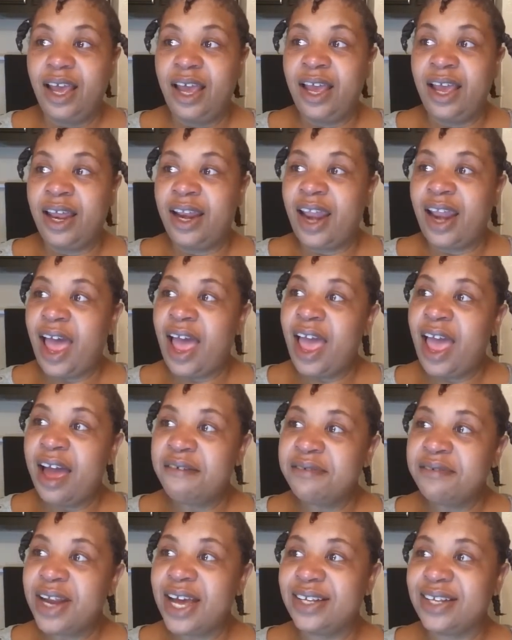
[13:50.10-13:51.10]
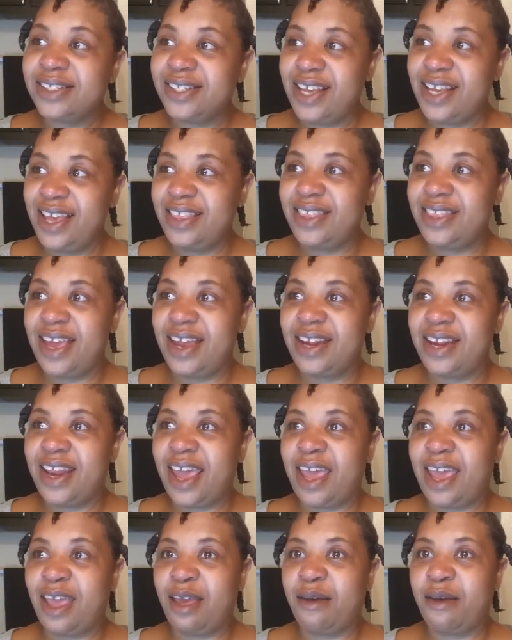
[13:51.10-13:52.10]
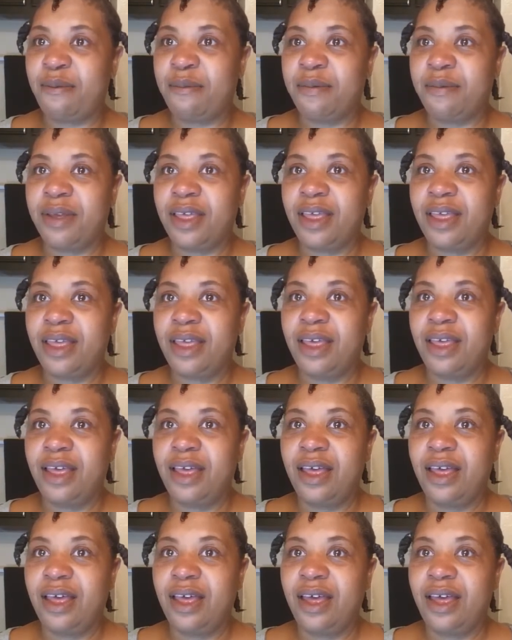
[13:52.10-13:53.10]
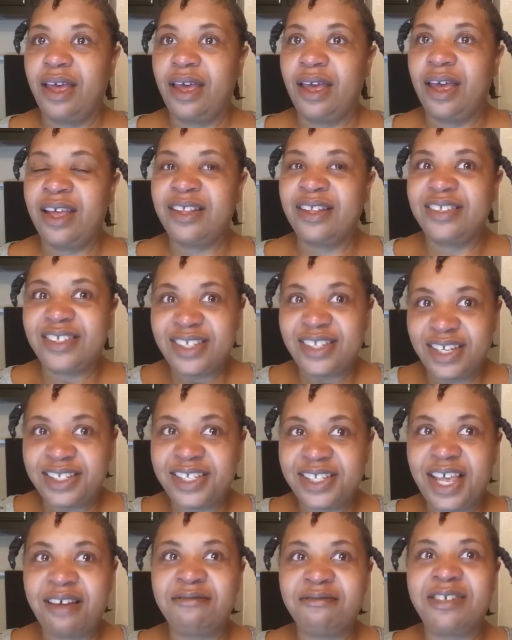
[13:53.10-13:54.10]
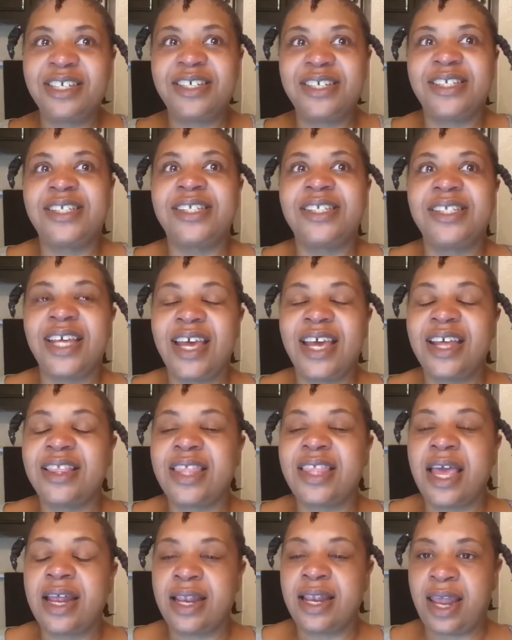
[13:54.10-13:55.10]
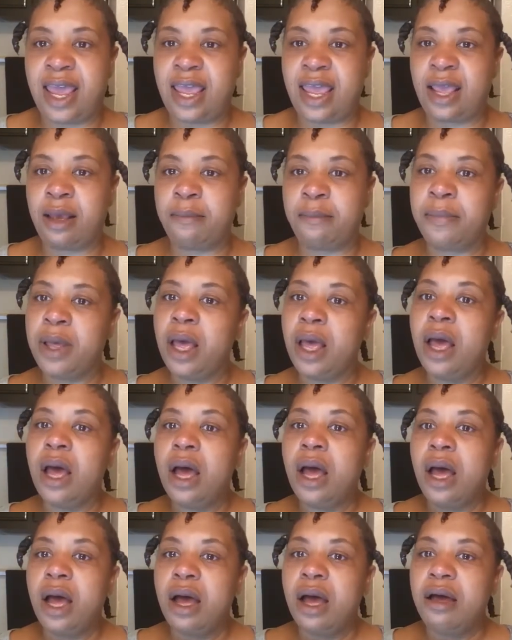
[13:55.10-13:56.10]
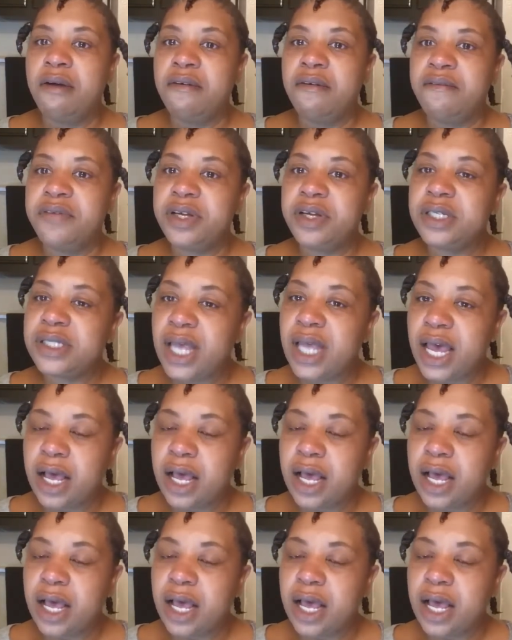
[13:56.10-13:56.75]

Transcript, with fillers: And I have not said that name. And since I've just said that name, there's